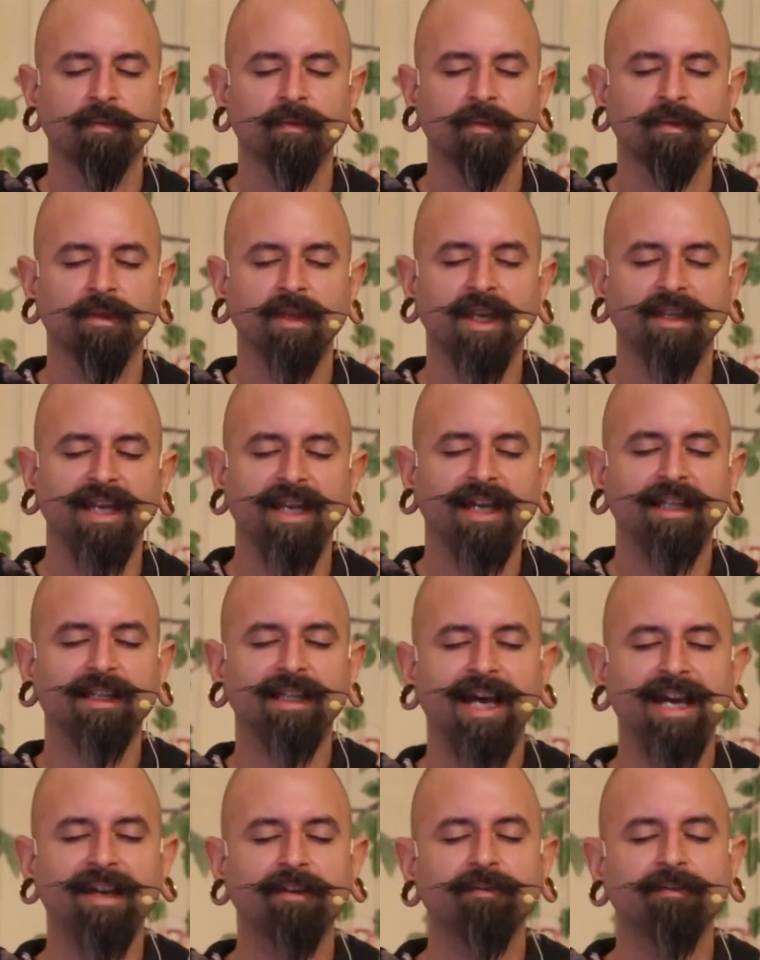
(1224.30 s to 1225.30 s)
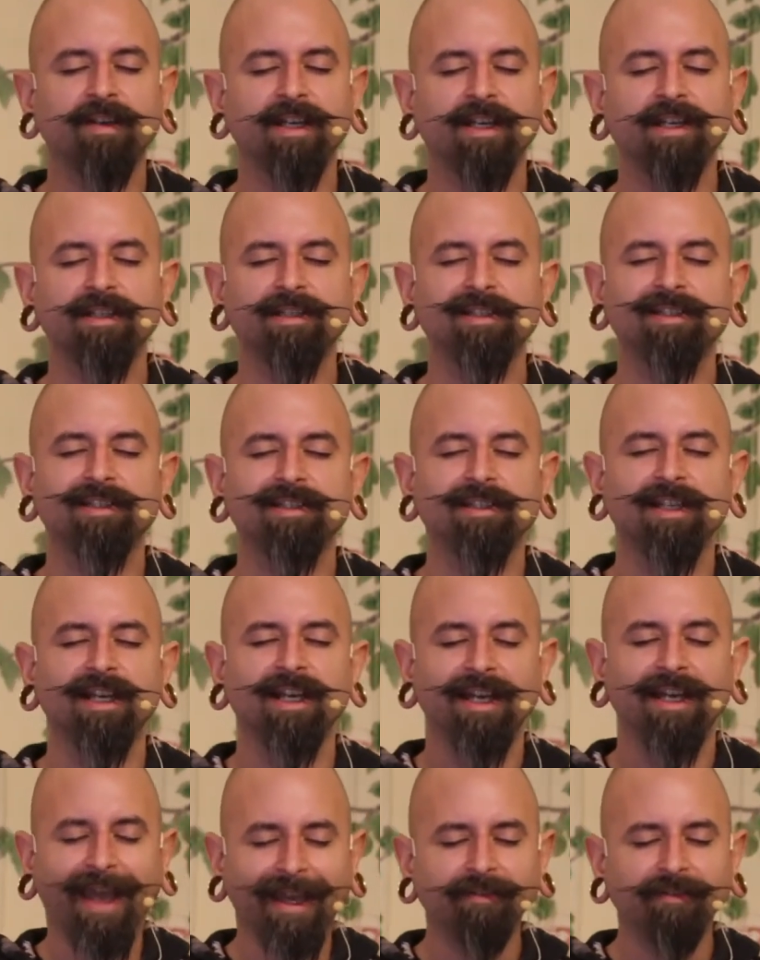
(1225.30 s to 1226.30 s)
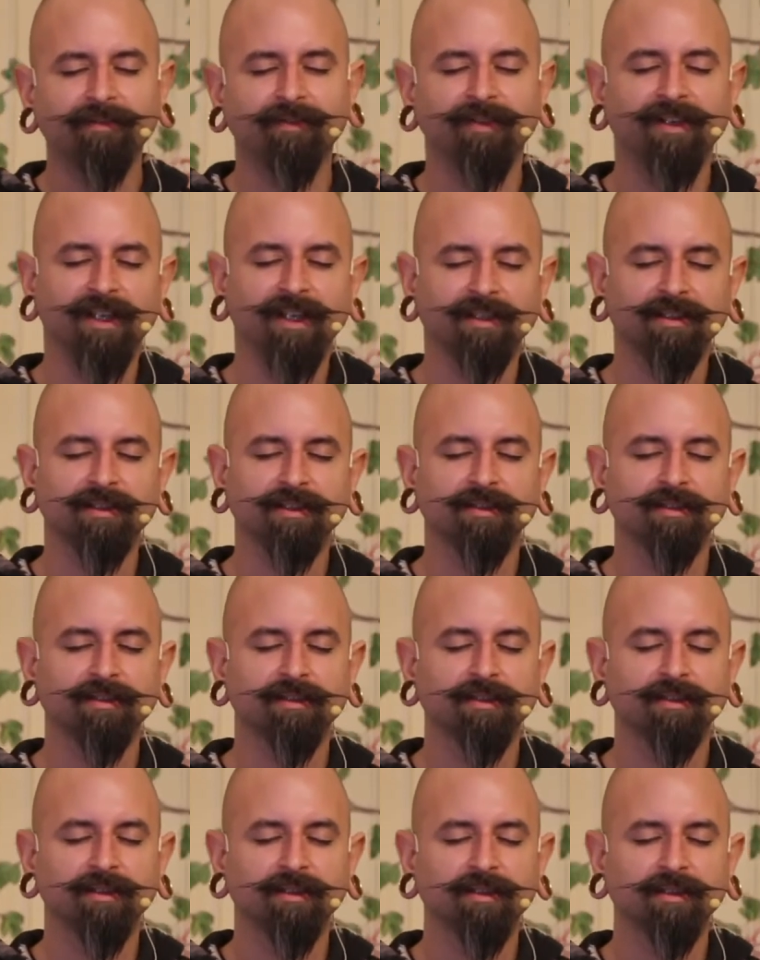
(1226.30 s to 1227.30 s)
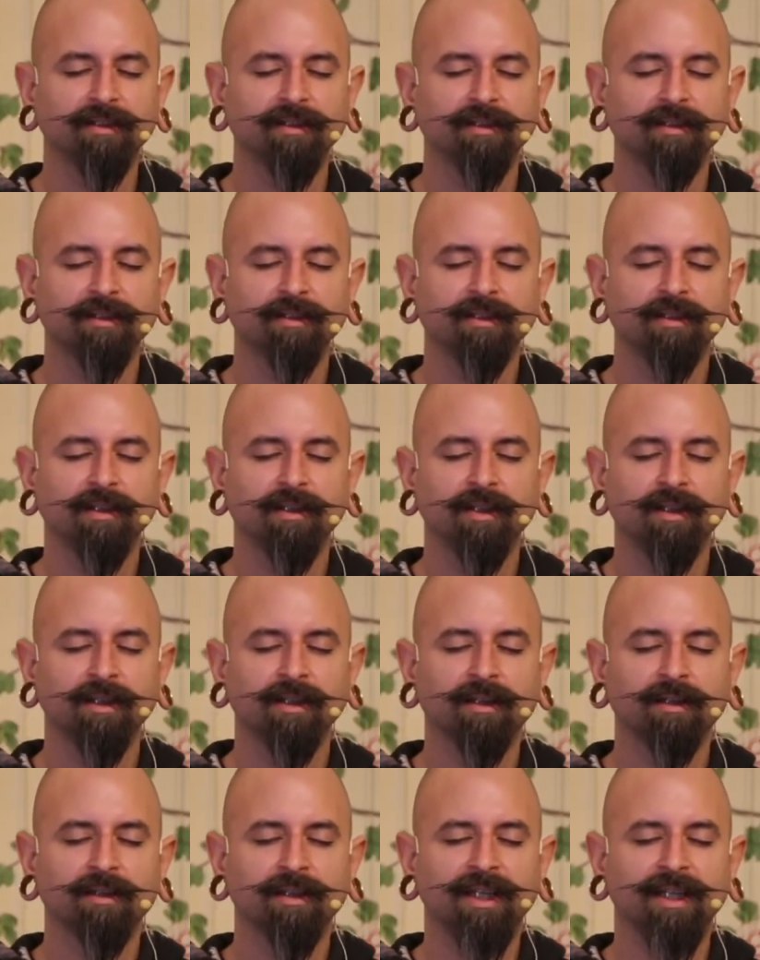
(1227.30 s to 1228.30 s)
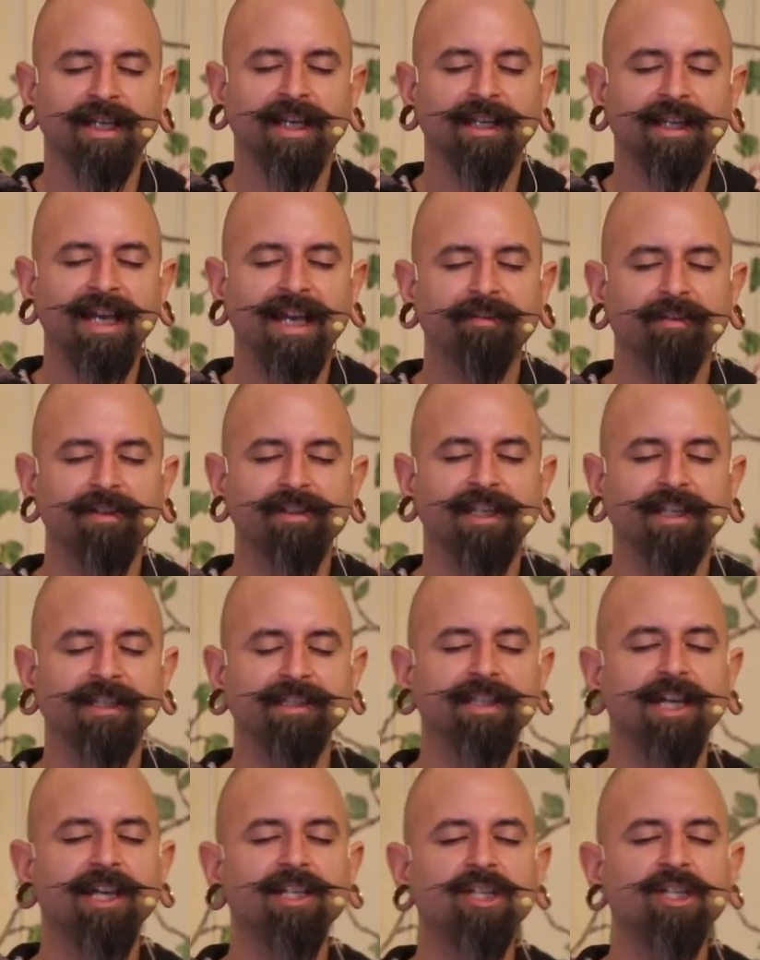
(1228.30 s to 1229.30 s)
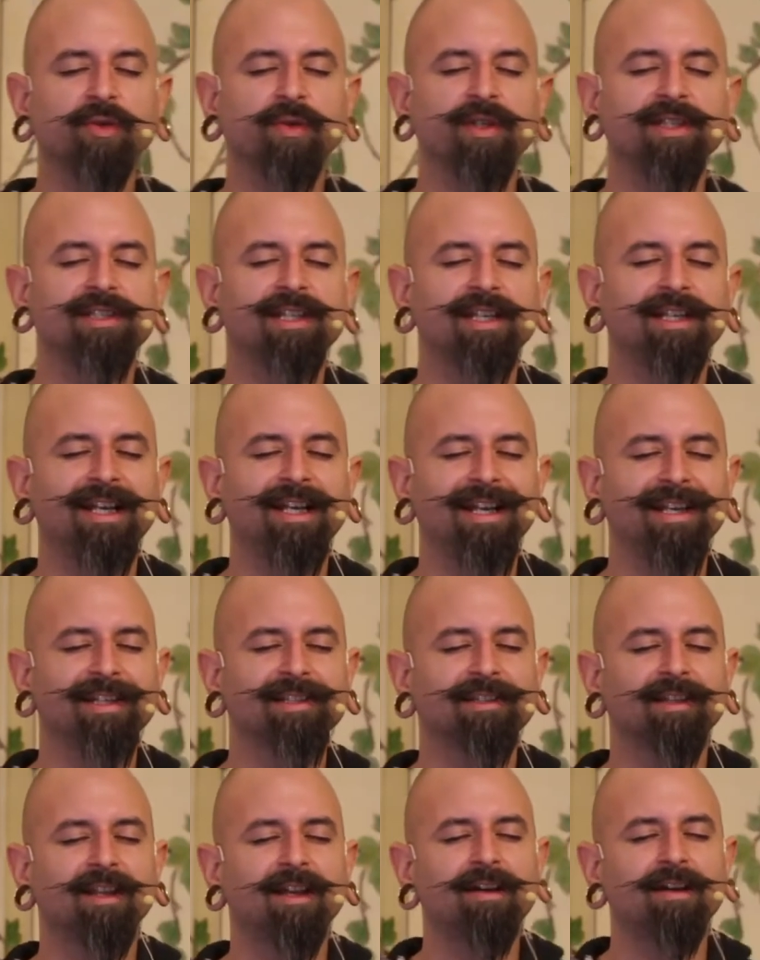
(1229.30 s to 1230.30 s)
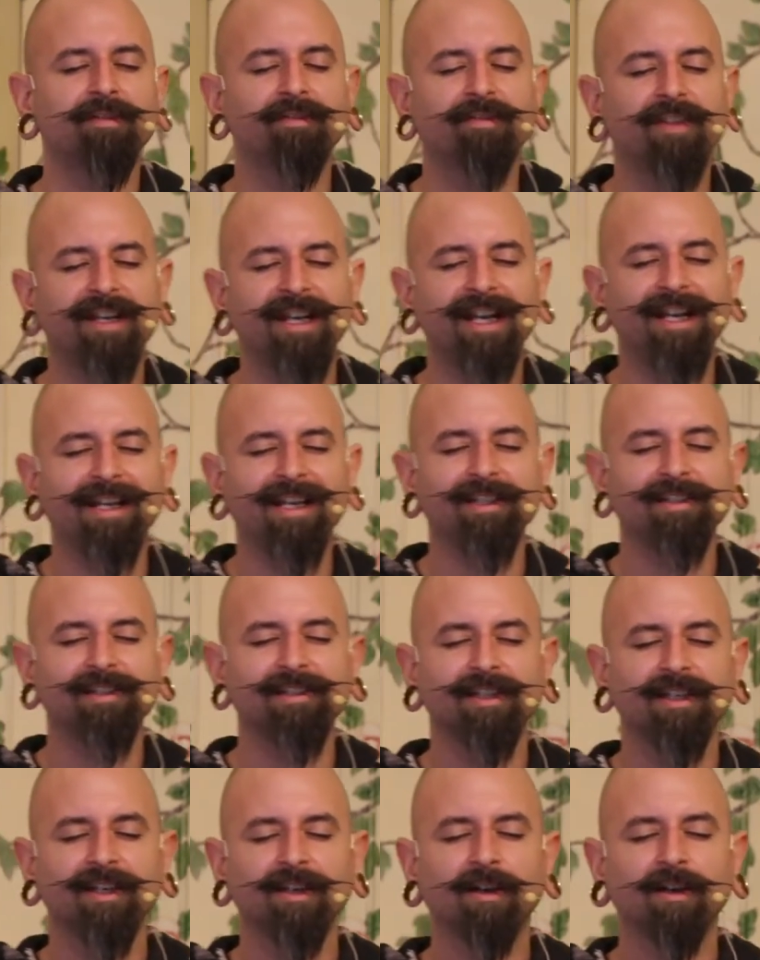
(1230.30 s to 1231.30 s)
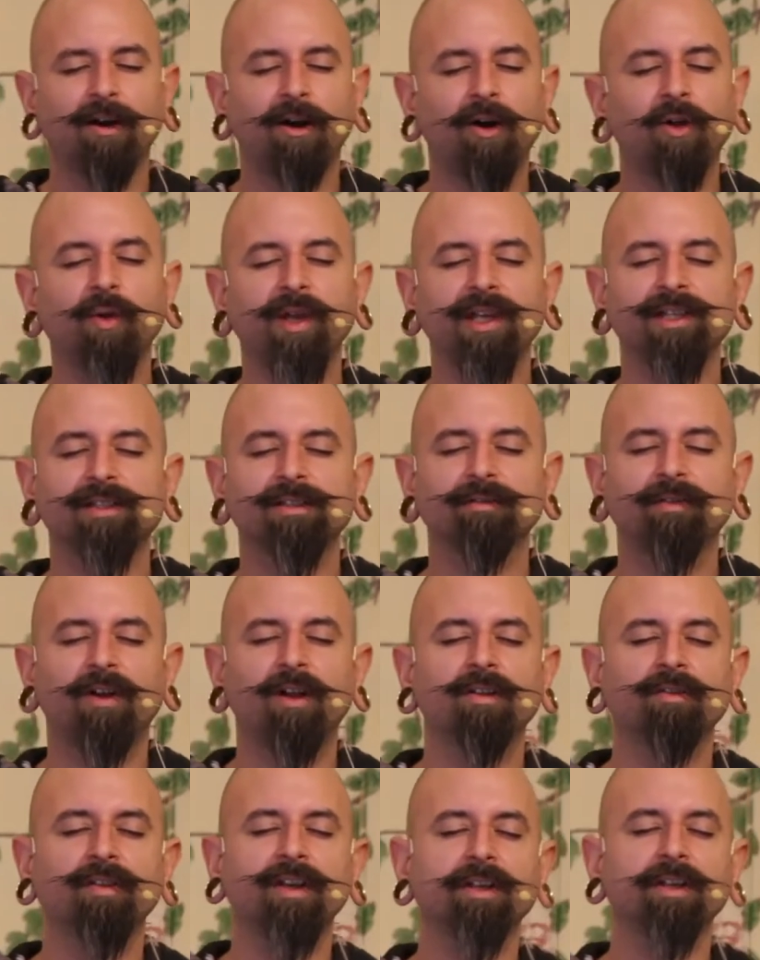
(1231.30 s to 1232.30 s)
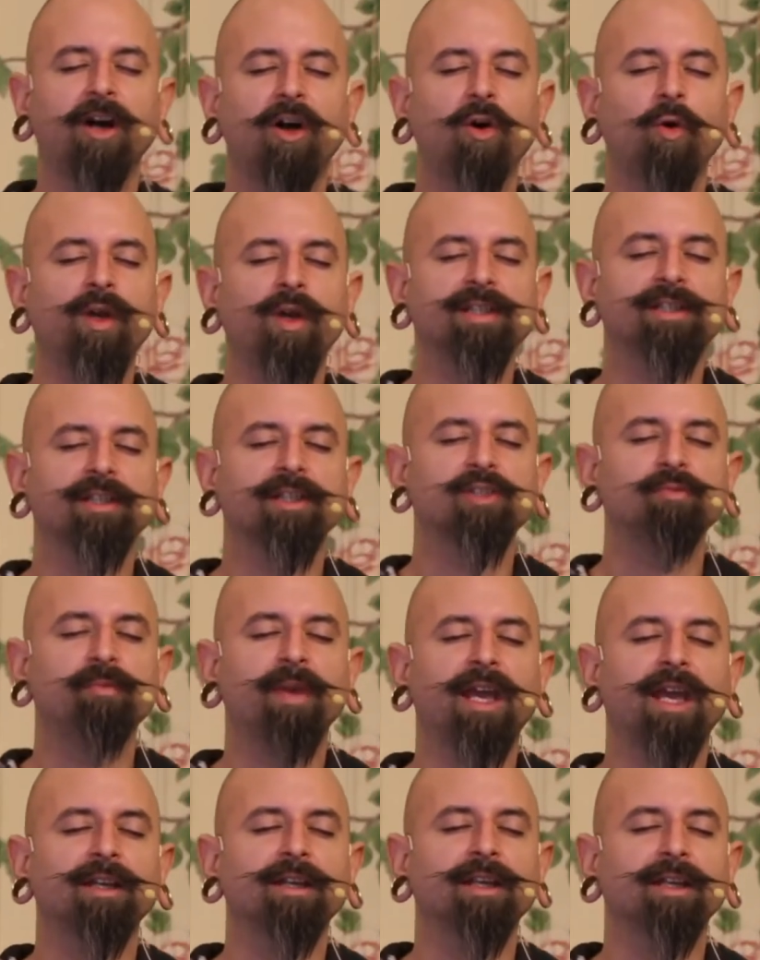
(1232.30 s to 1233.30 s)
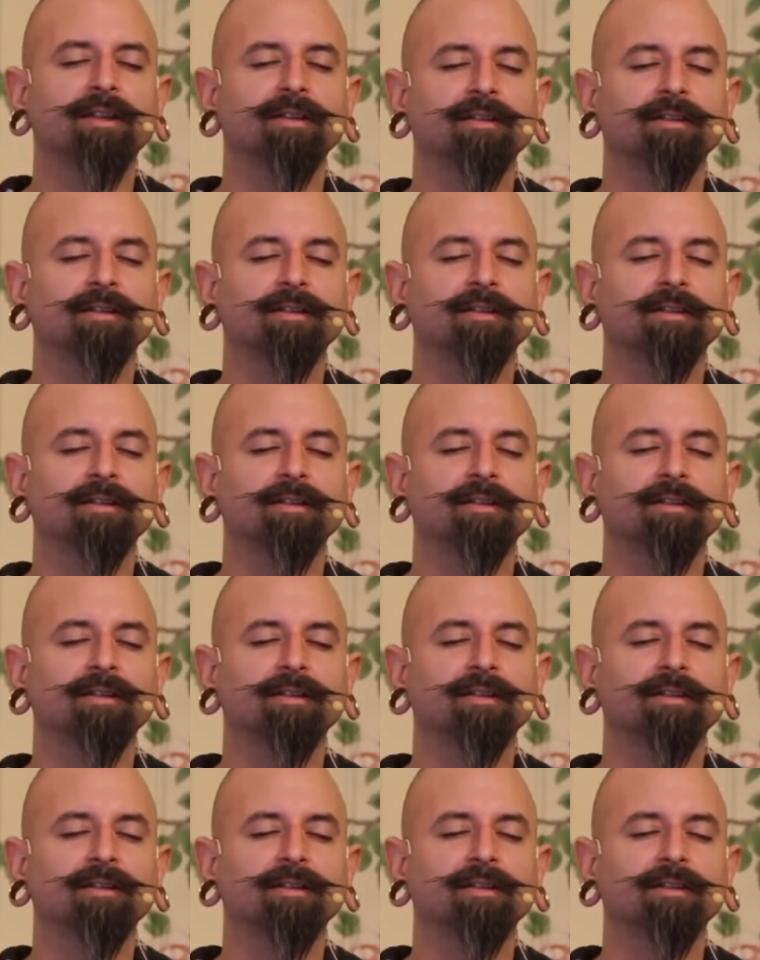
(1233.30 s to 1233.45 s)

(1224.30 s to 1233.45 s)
that life is infinite, that life is continuous, that it is love, that it is always evolving, always expanding,